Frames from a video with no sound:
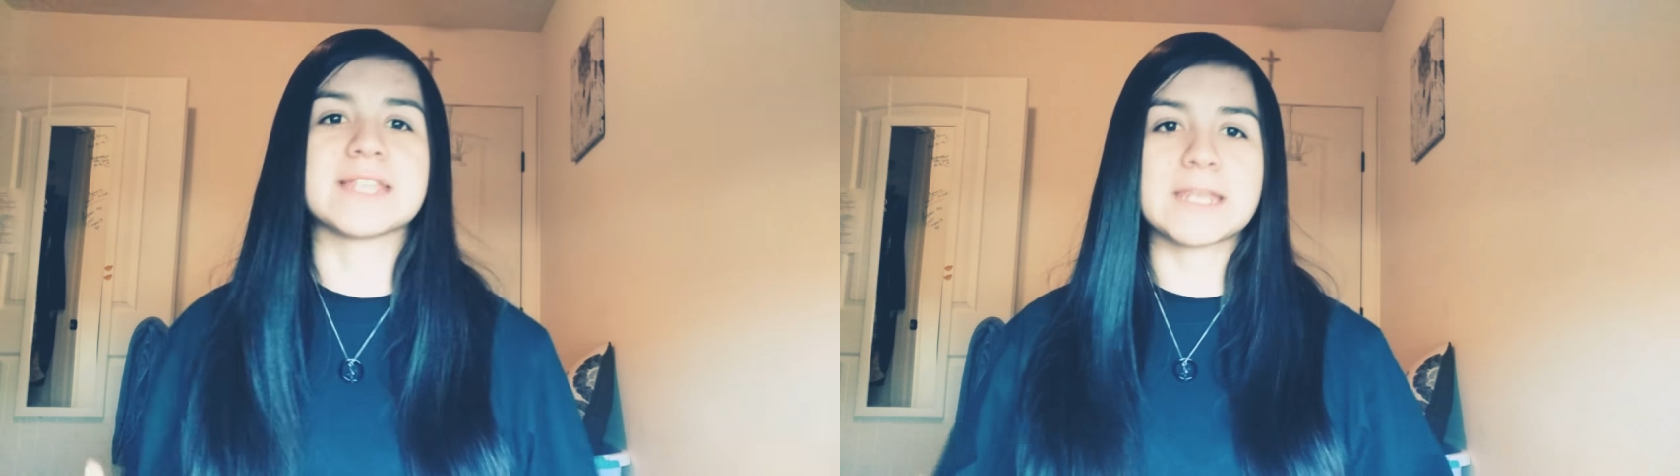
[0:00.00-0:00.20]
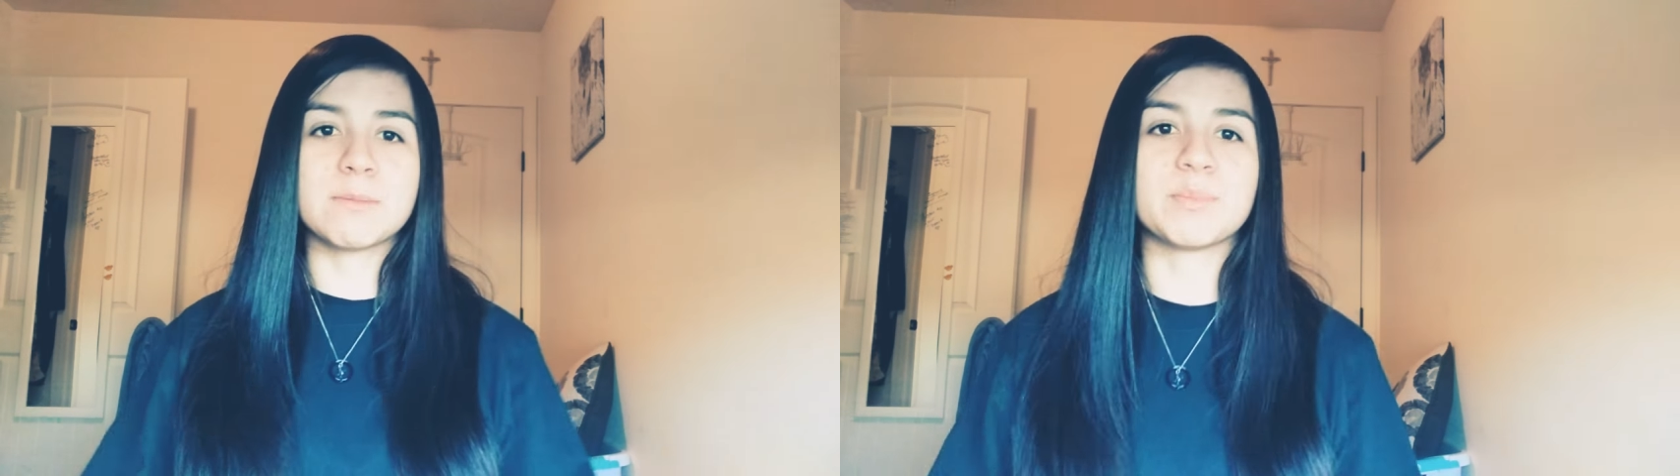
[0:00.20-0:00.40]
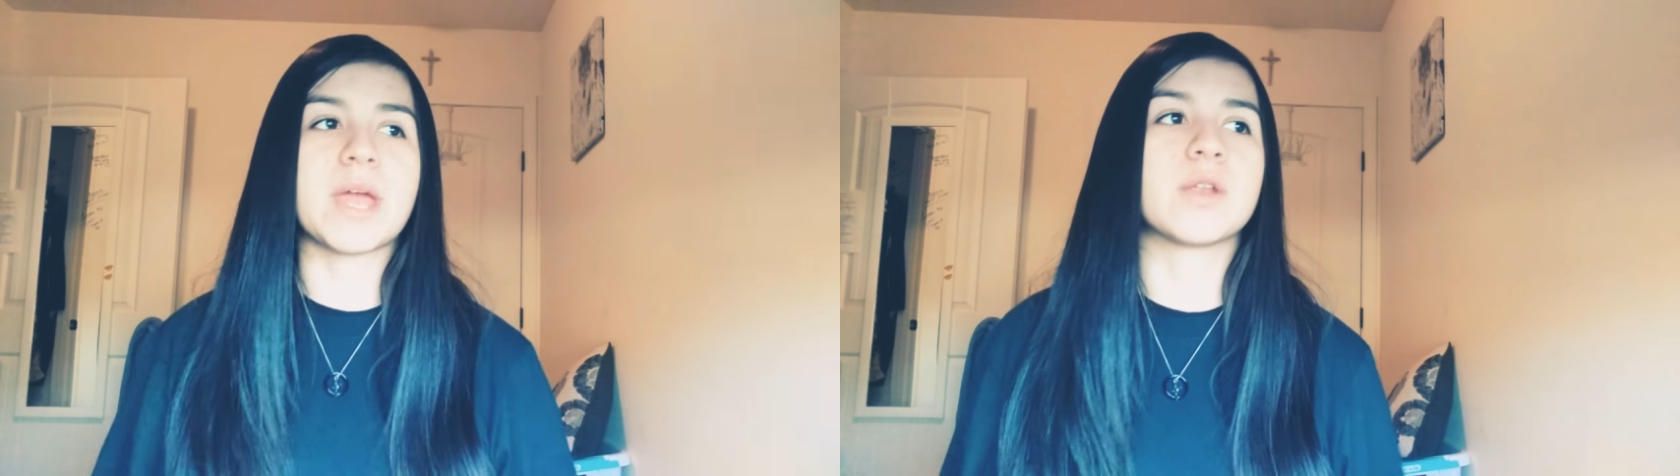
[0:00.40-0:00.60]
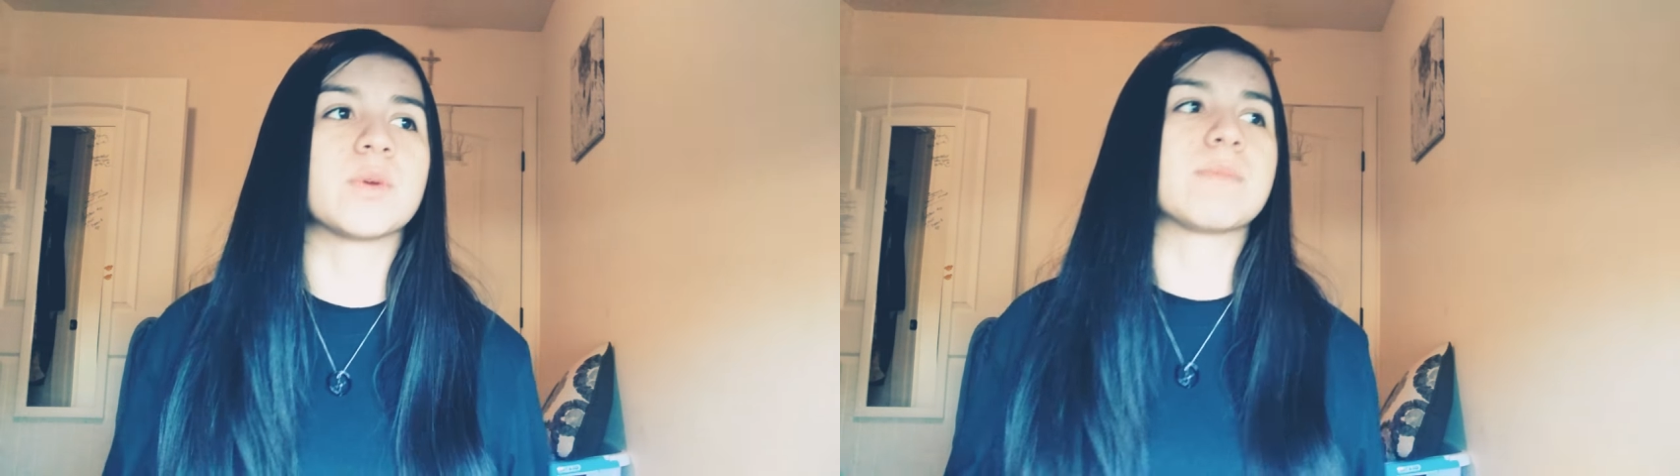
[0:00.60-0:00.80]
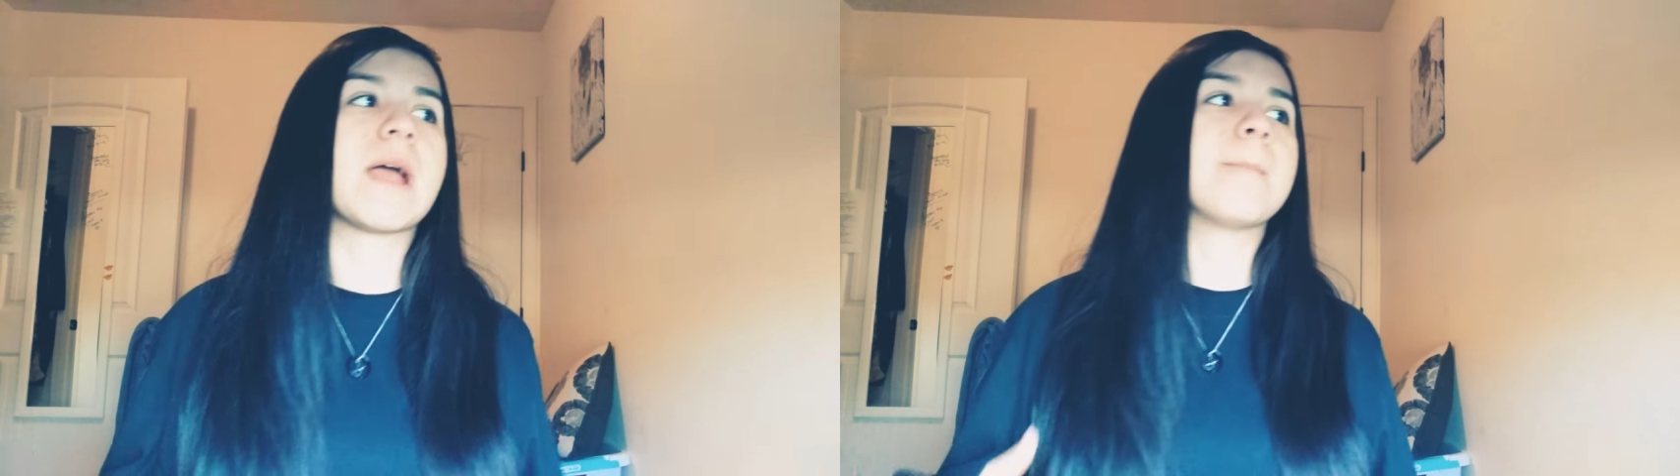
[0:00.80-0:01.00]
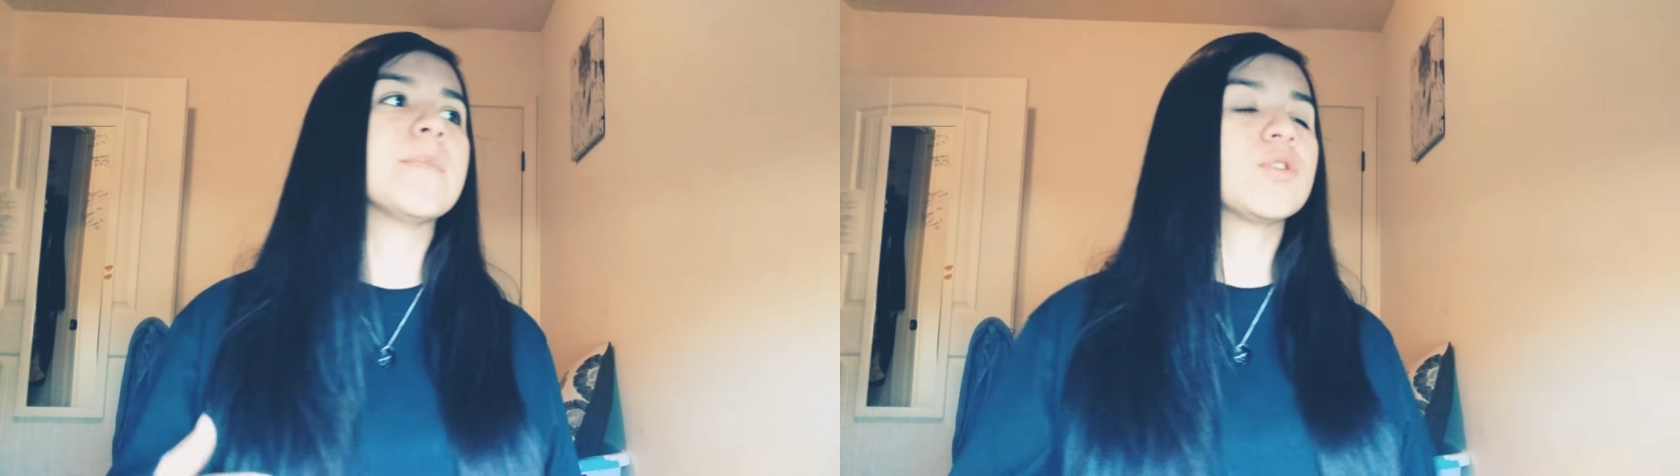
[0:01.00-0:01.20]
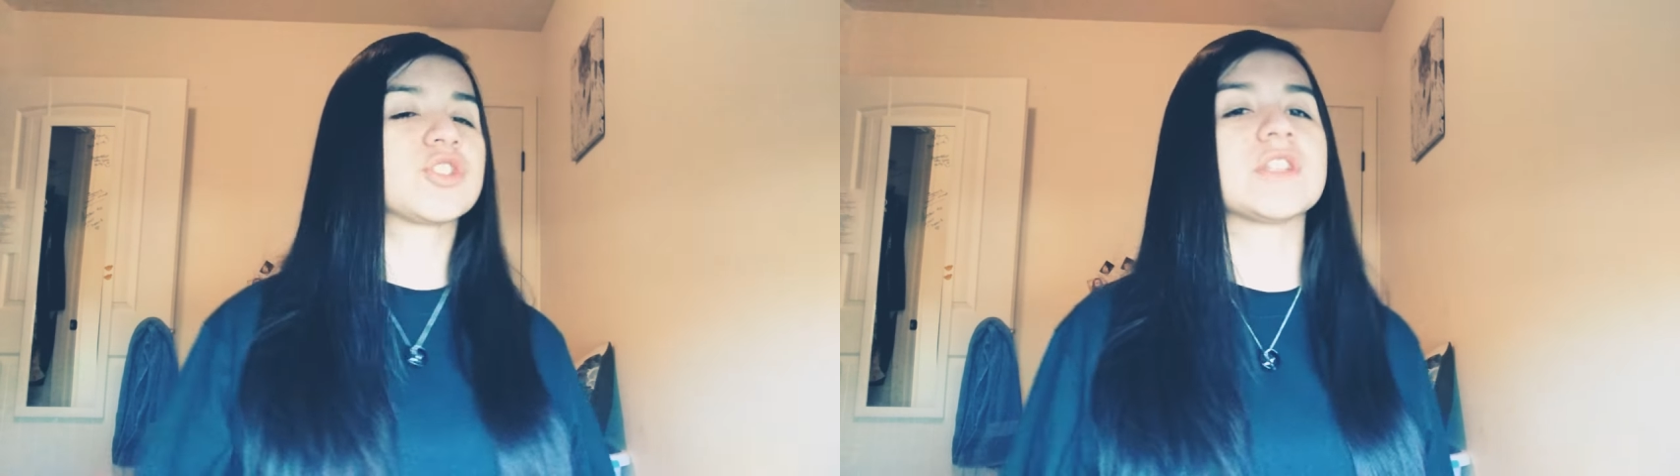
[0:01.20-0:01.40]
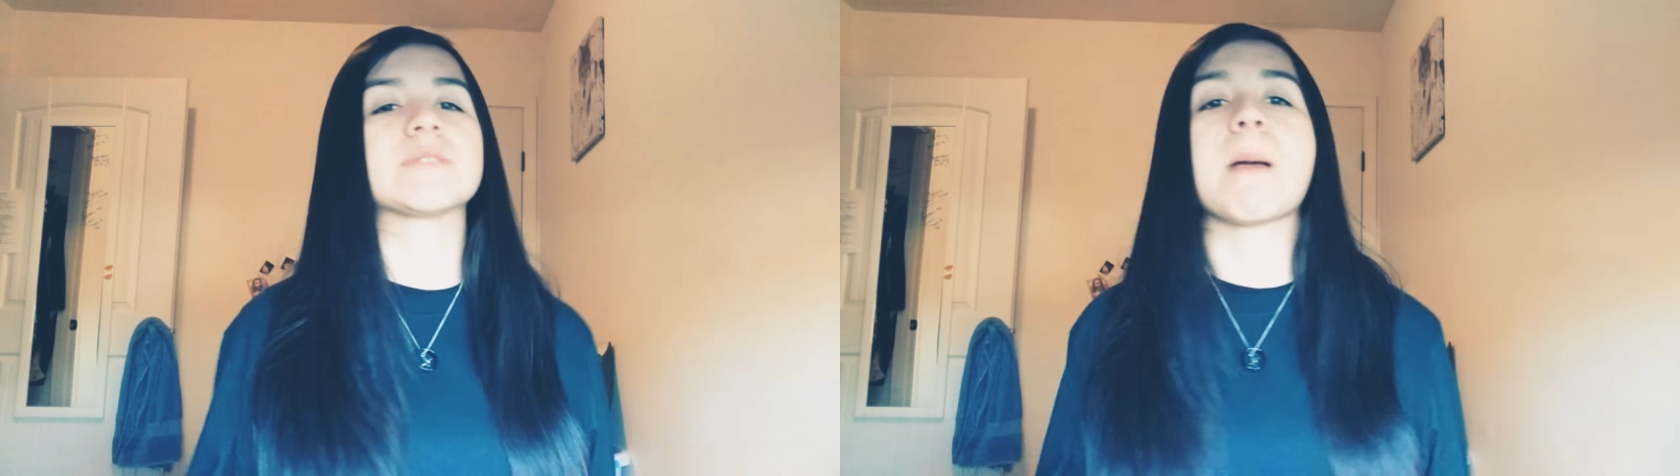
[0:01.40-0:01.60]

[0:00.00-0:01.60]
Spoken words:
getting better with my emotions,